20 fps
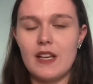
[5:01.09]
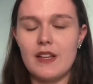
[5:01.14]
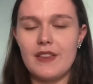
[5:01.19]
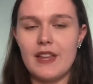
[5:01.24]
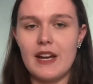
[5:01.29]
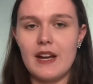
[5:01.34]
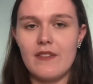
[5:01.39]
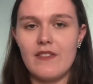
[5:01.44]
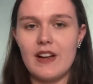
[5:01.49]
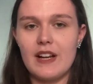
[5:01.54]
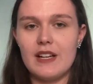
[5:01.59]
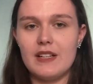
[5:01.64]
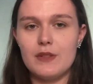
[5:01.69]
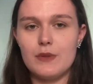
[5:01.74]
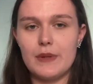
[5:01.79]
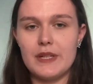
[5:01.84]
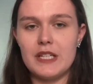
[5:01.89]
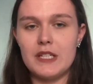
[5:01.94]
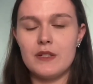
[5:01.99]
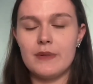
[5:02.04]
that I read in
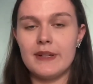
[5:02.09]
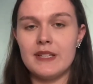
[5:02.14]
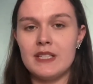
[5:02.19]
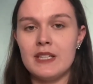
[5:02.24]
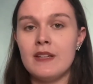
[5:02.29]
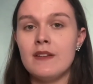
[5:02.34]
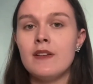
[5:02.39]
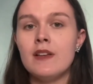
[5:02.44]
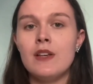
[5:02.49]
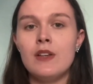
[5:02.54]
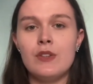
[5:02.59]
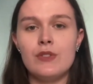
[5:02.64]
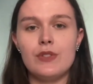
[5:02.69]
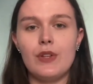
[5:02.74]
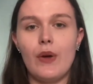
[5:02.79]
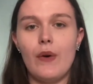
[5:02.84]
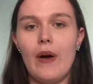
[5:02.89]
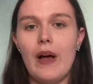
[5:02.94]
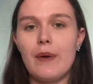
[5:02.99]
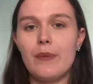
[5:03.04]
2020.
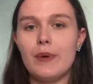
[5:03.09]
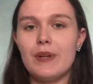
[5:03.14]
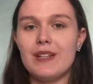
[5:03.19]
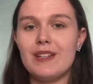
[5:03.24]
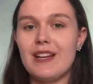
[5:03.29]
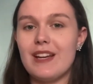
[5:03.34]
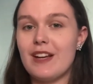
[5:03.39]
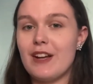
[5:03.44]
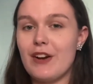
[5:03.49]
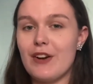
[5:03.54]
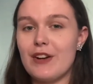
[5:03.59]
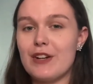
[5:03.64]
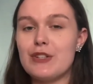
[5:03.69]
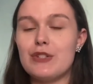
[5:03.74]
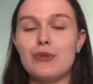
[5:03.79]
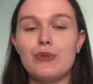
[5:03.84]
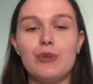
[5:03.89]
So I would encourage you to